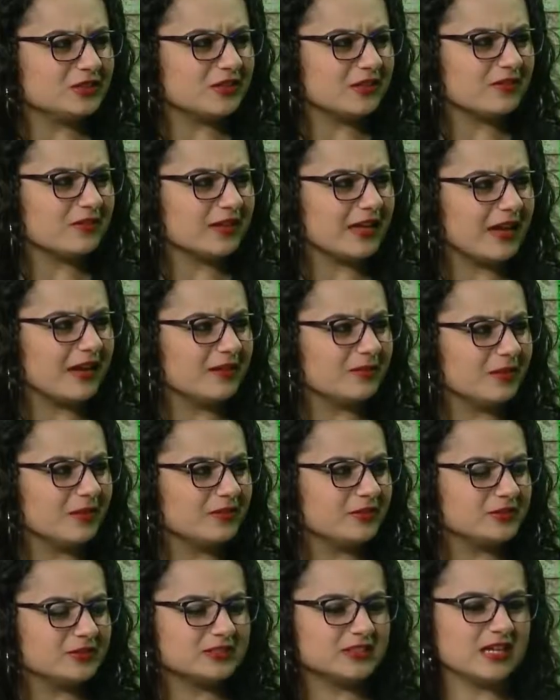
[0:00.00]
other accountable.
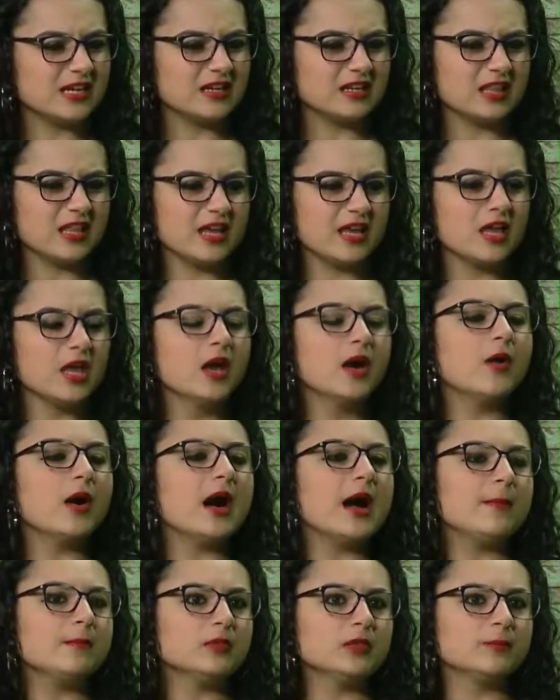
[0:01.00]
They're just kind of like,
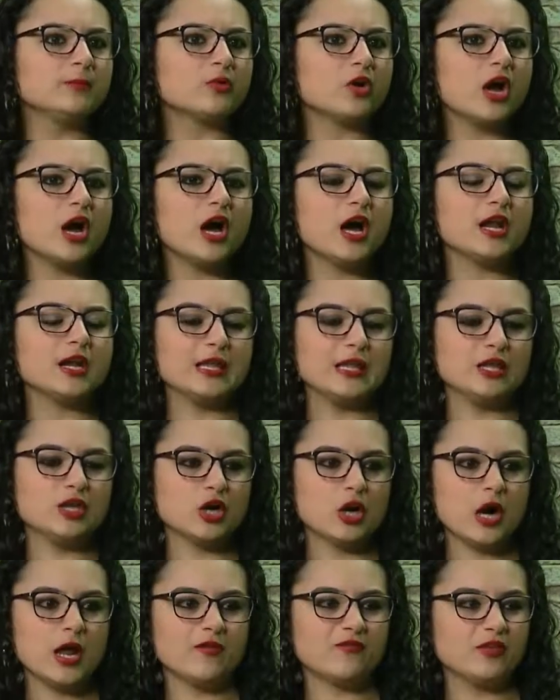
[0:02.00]
I'm LeBron,
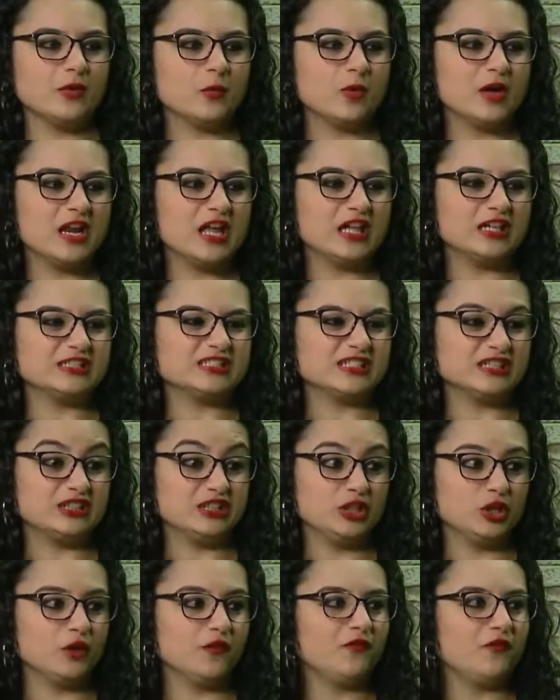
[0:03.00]
you're everyone else, it's
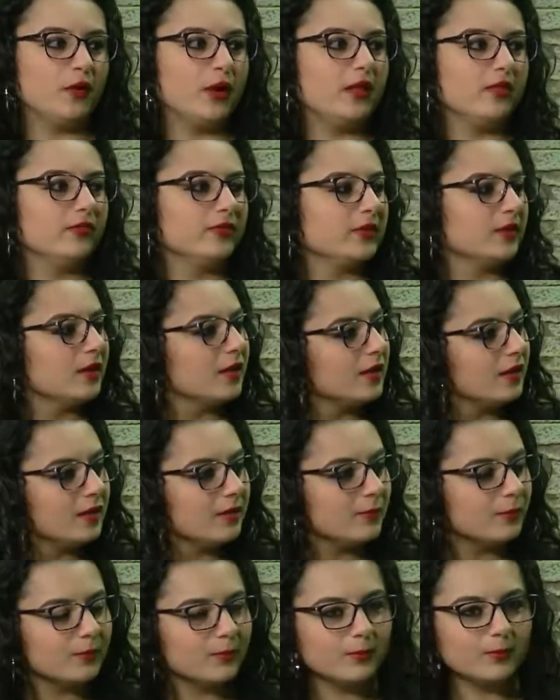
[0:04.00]
your fault.
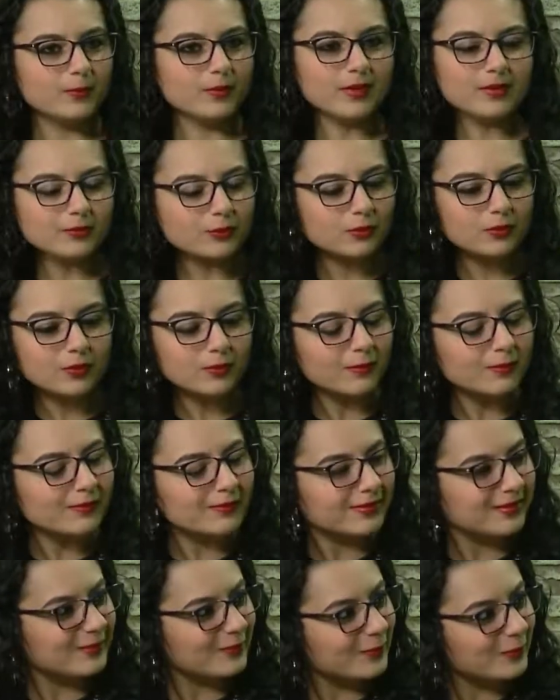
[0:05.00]
More or less in a
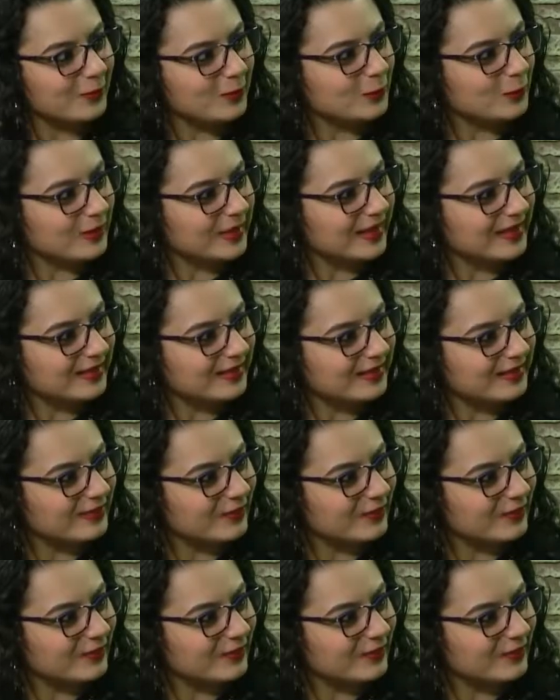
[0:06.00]
nutshell, how it's been the